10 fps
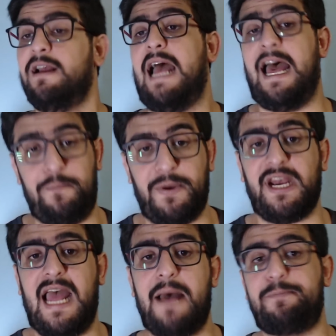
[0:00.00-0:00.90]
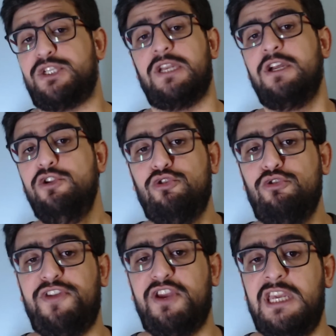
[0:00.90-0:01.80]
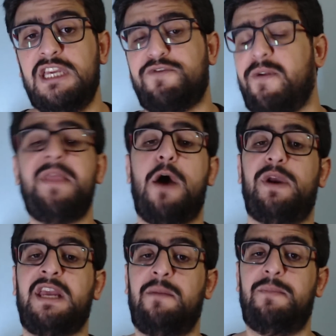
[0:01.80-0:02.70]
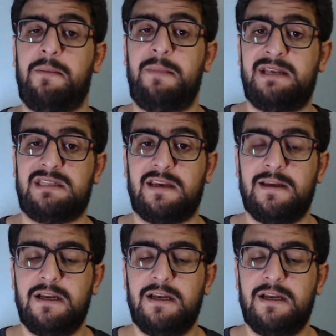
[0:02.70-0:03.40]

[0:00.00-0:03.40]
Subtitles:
and perhaps 2-3 years from now, we're going to be amazing?